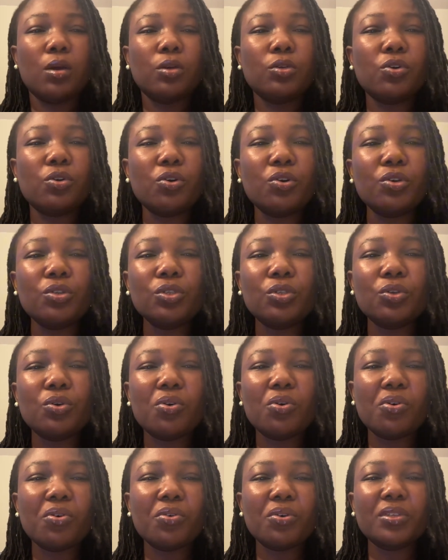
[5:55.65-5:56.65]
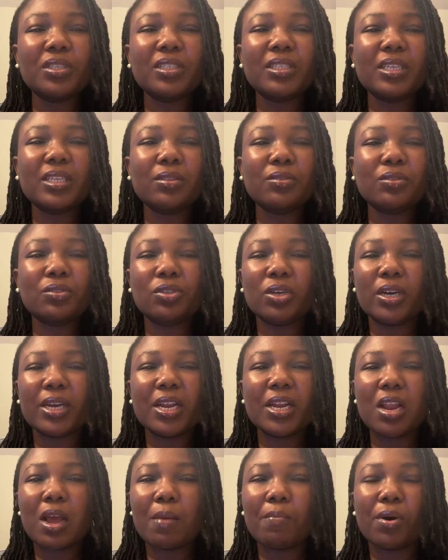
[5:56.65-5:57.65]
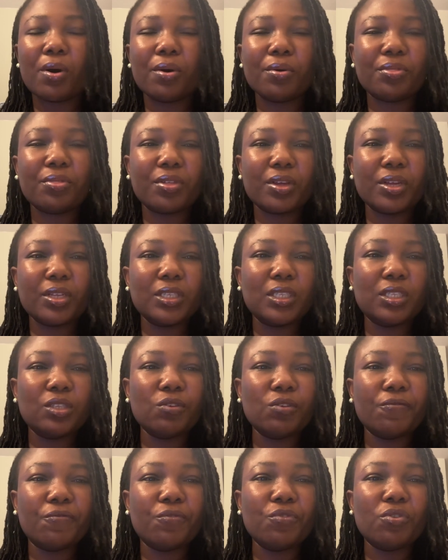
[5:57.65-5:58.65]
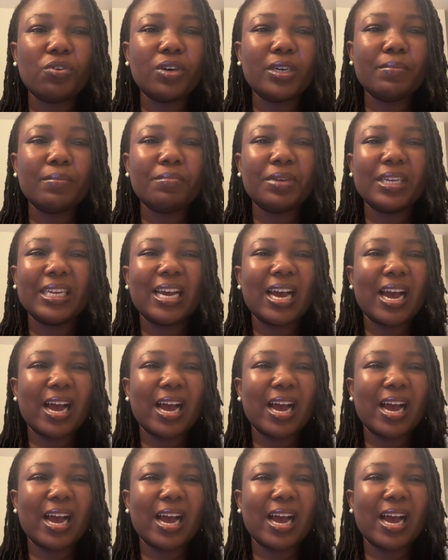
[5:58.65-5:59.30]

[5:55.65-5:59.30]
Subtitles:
Don't go talking about things you've not been